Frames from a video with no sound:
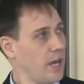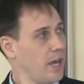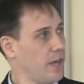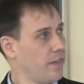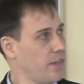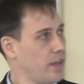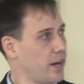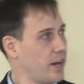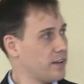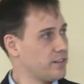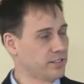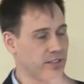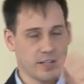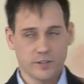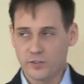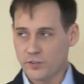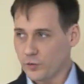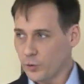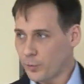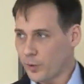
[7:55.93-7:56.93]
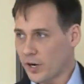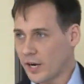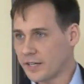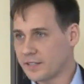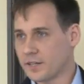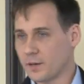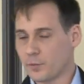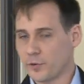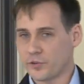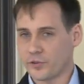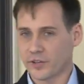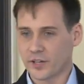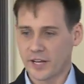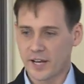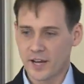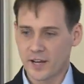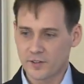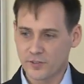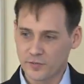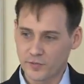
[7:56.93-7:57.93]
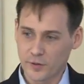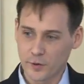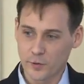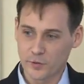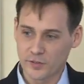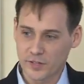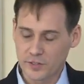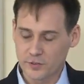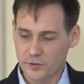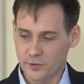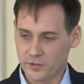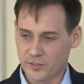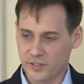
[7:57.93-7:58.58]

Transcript: And then as that super high temperature gas flows onto,